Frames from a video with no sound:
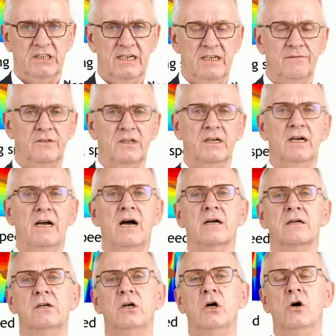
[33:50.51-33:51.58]
And if there
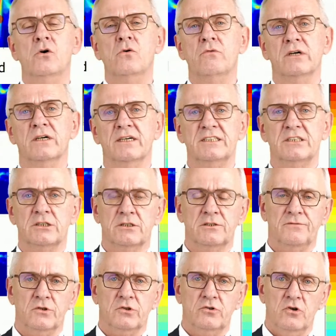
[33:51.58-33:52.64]
are lower risks
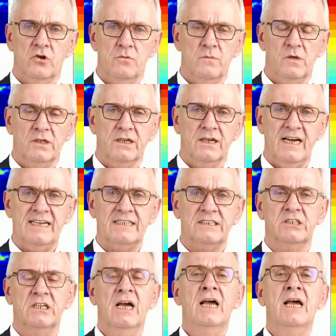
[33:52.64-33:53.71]
for thermal
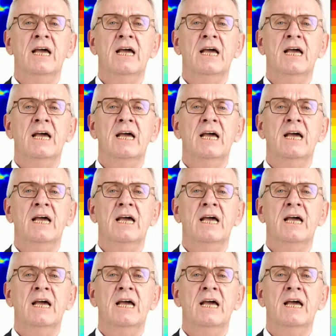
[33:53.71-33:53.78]
cracks,